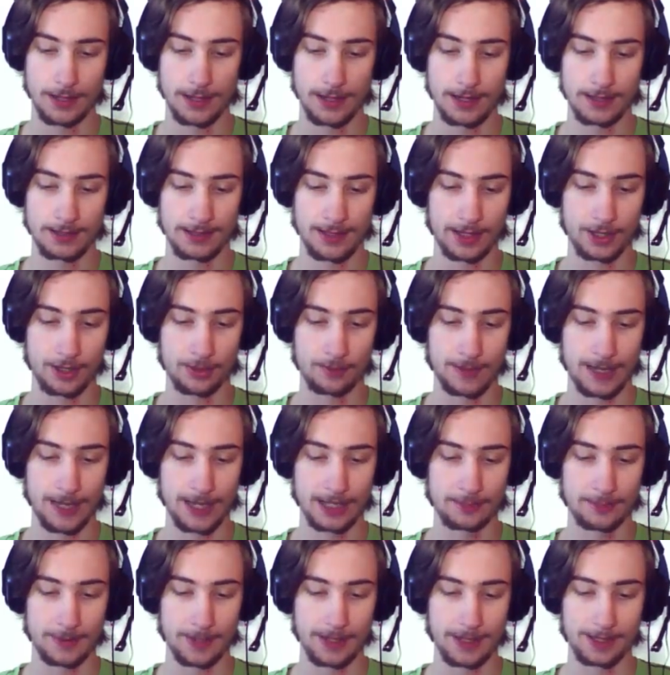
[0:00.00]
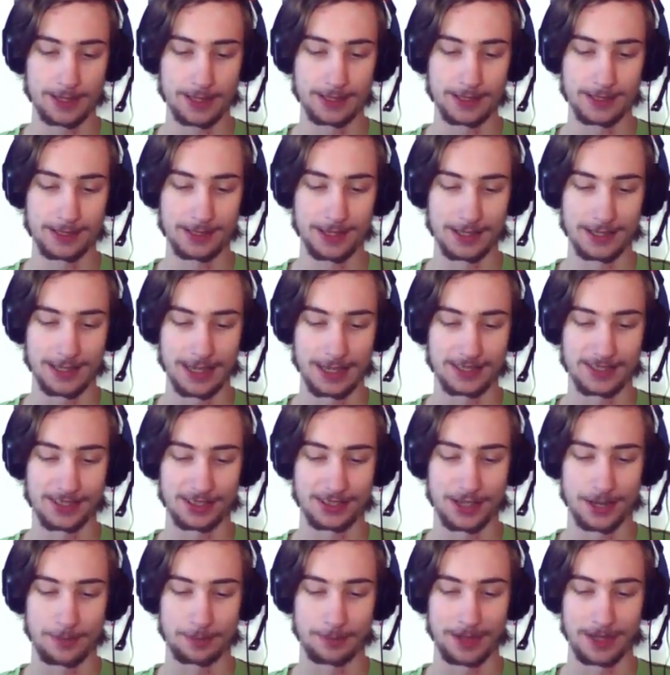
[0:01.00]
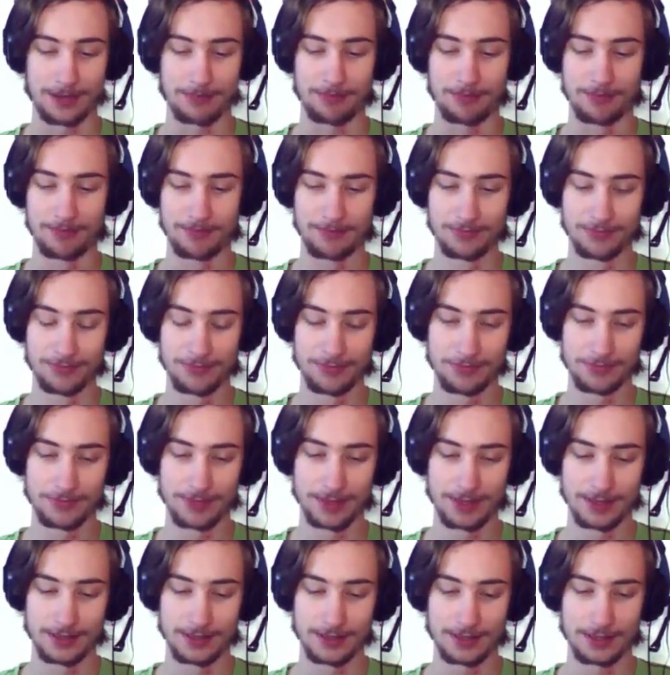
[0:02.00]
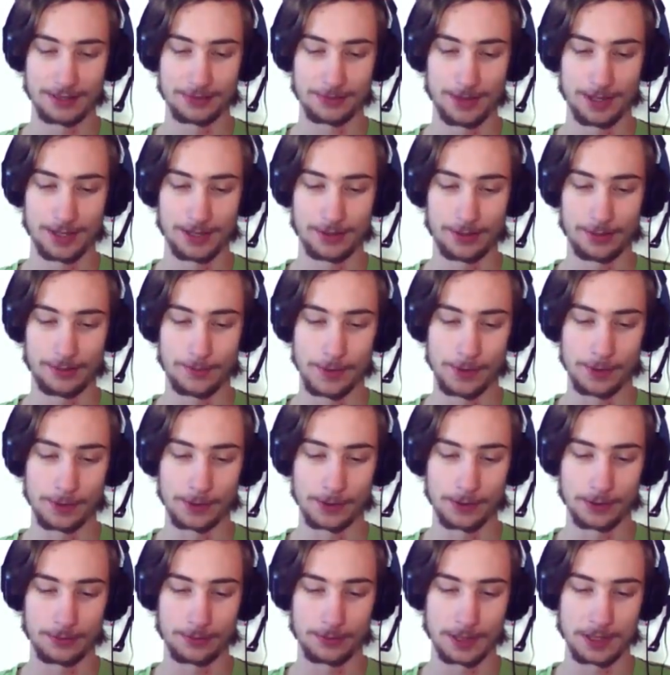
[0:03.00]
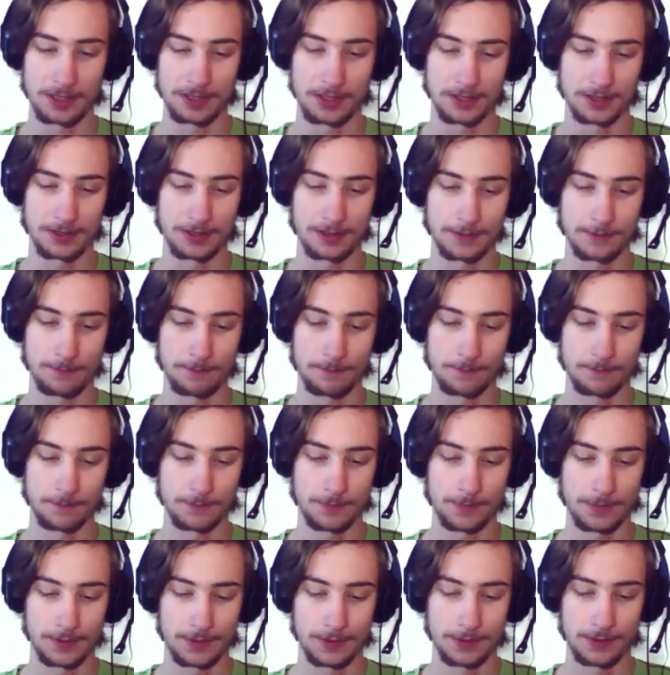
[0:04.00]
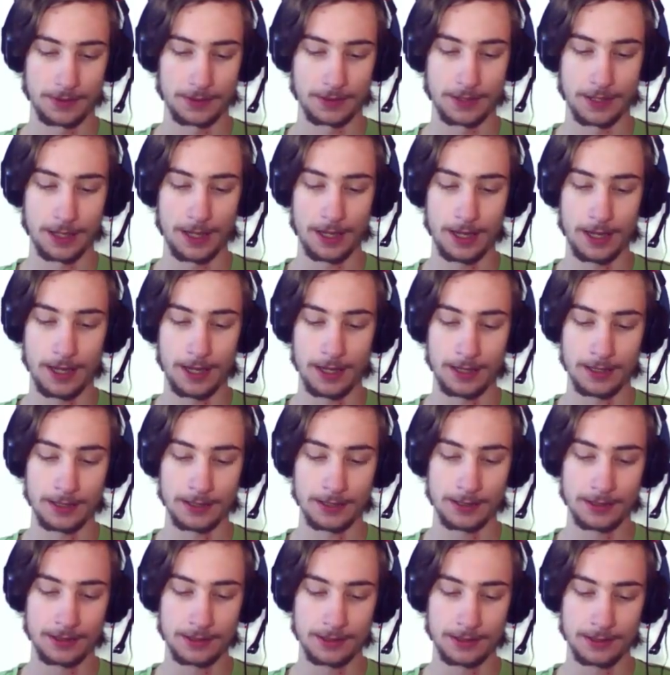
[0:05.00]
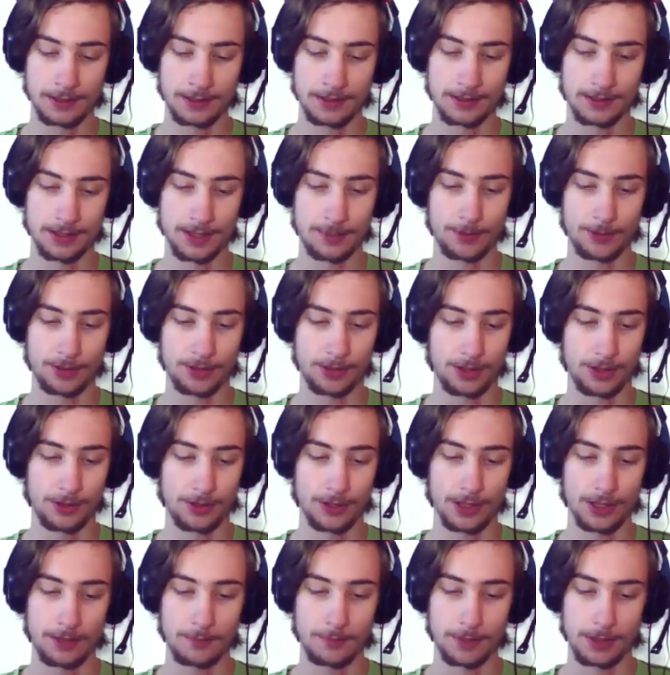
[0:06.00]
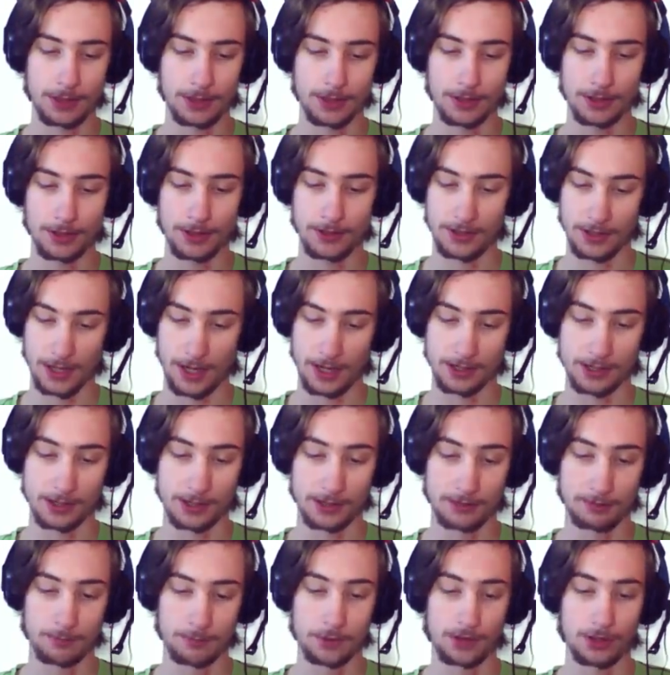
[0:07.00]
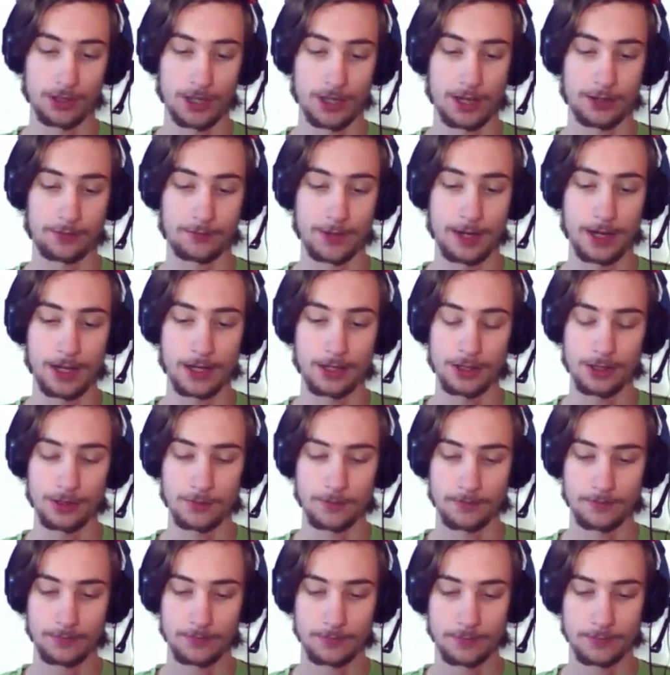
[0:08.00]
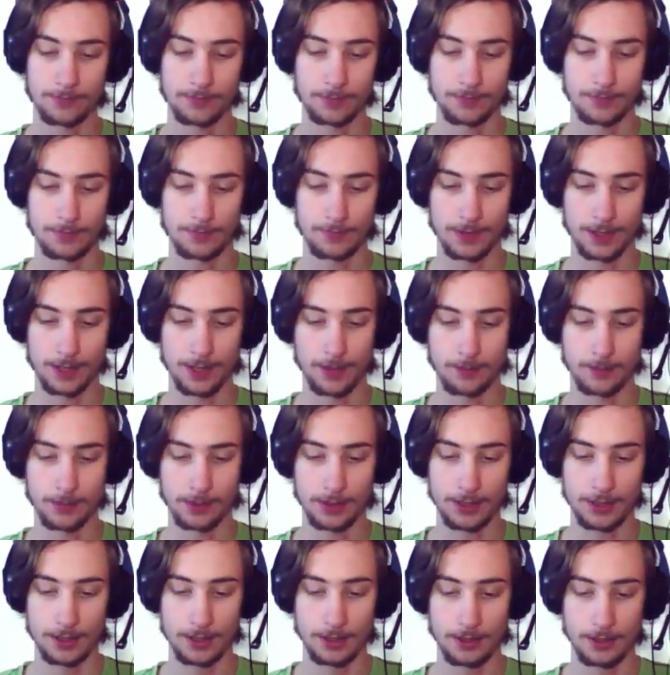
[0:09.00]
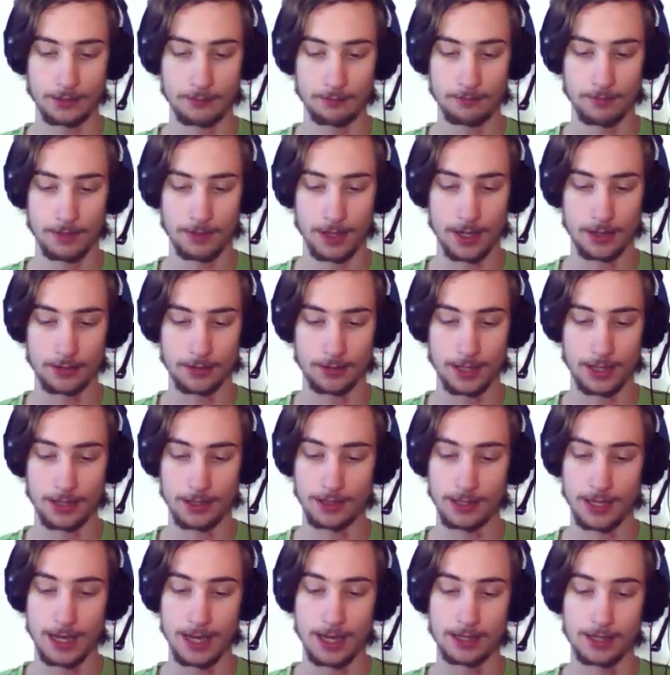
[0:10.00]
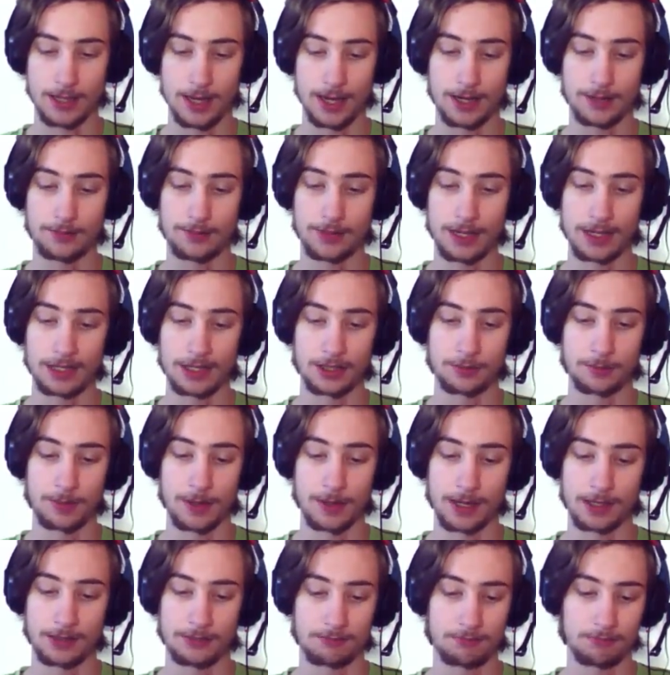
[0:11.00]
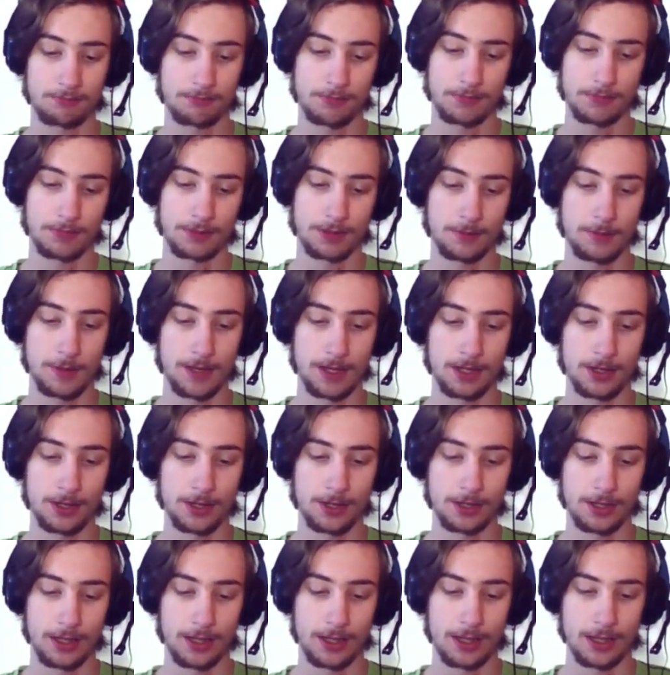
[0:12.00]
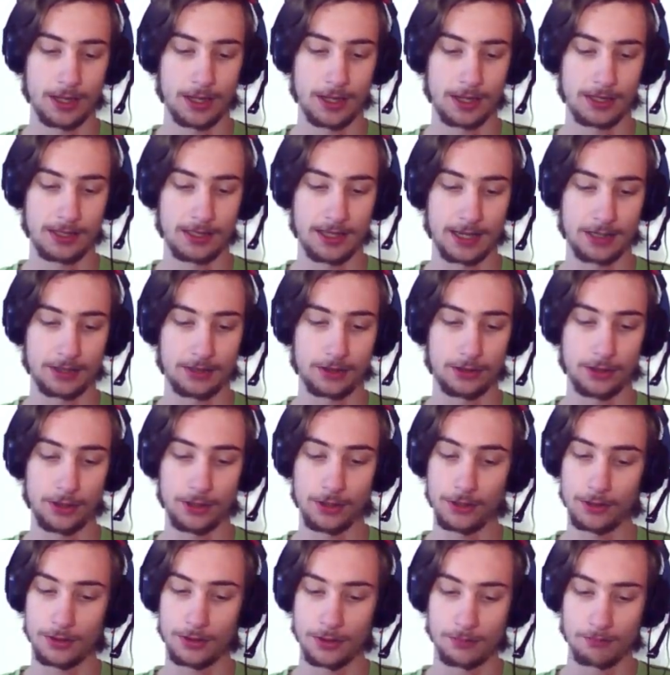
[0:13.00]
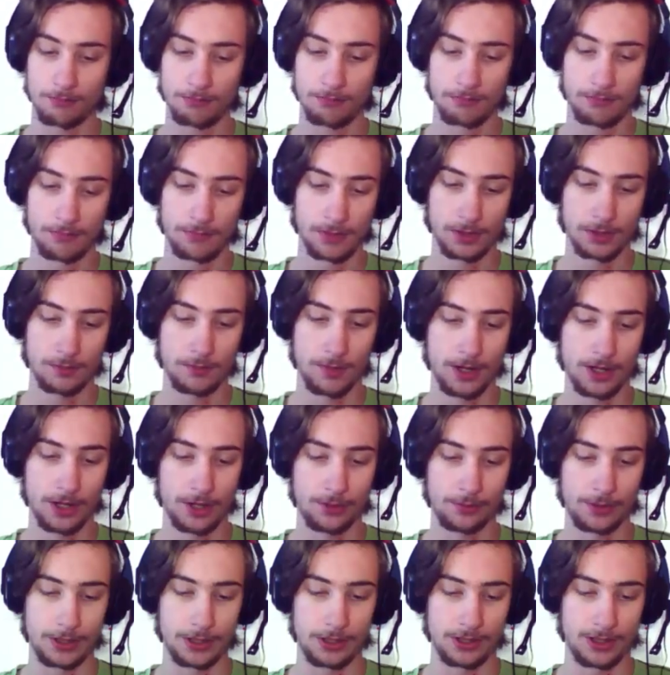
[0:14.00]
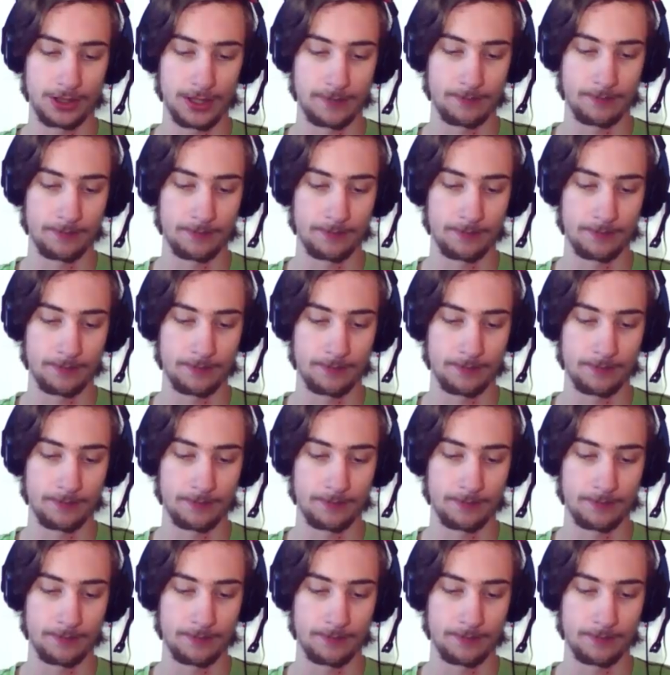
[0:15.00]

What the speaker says: Psycho Blast be an instant and stop them. That's one of the few good reasons. And Cyber Security, because I put you out of range. And I believe, yeah, okay, you can kind of dash, but depending on the attack you use, you might not reach them.